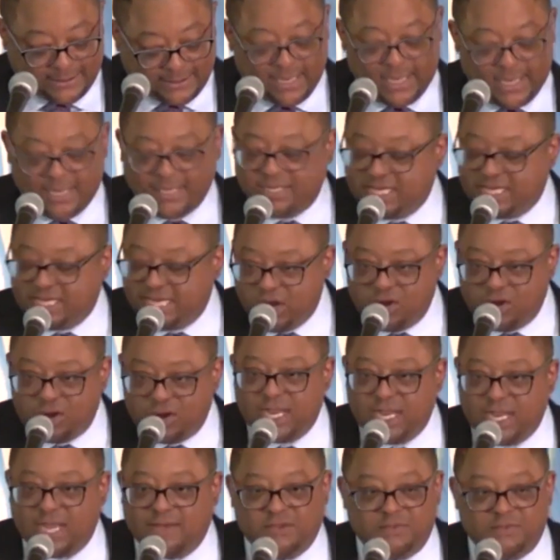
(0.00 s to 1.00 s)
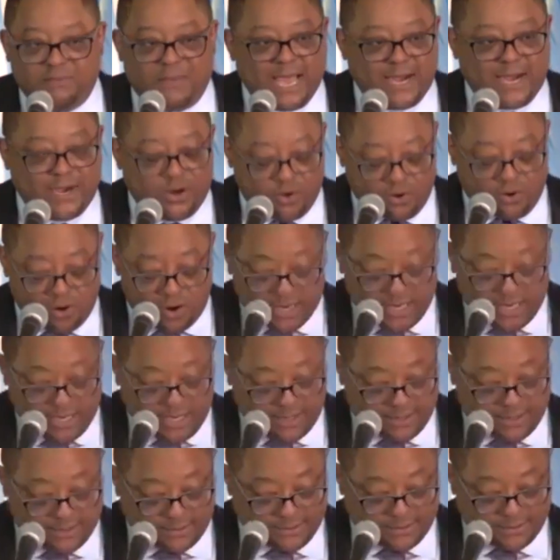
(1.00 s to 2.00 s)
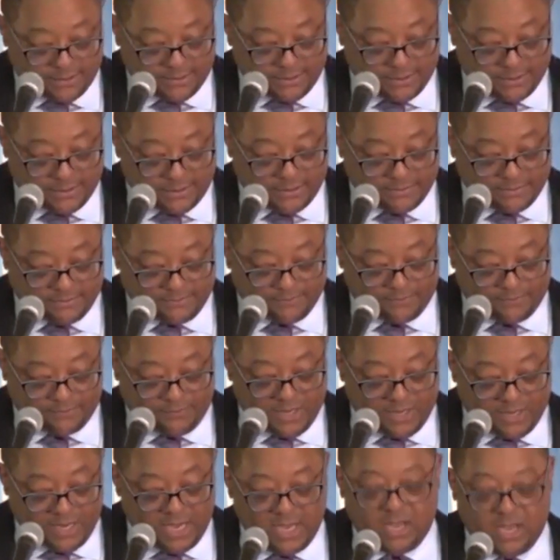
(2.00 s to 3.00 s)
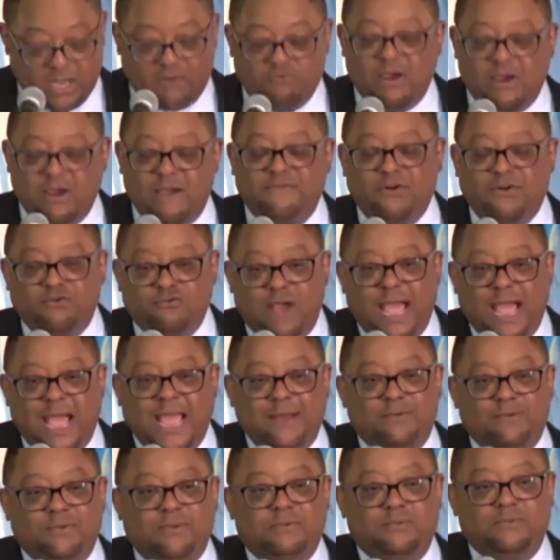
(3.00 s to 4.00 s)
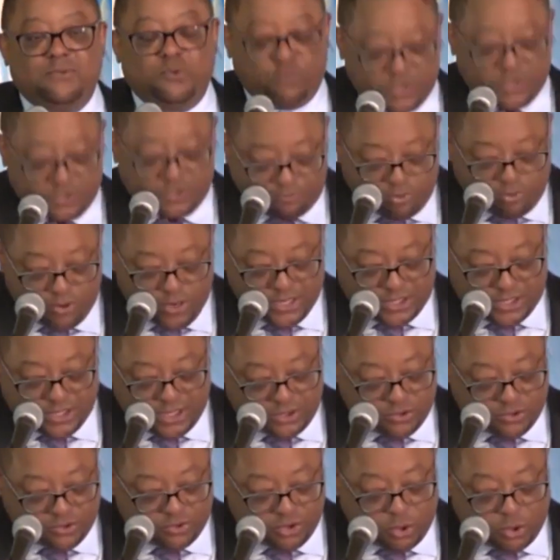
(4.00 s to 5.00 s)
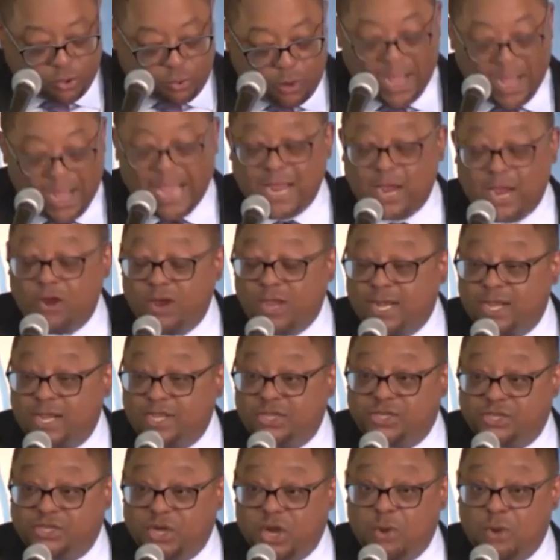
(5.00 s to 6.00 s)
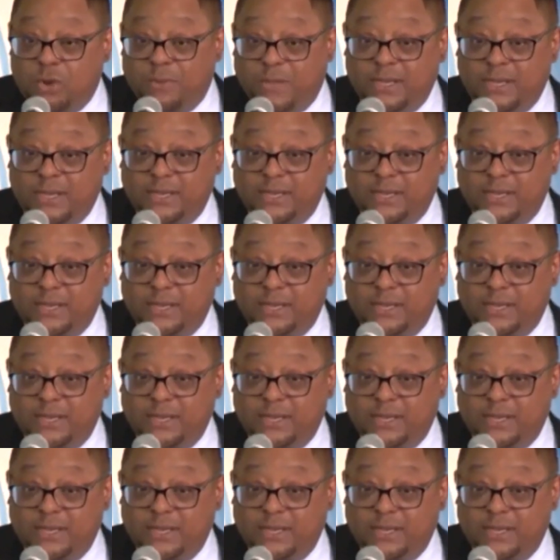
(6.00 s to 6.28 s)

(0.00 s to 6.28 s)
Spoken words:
Tyranny of the minority. Reverend Wright was preaching to the choir in his sermon.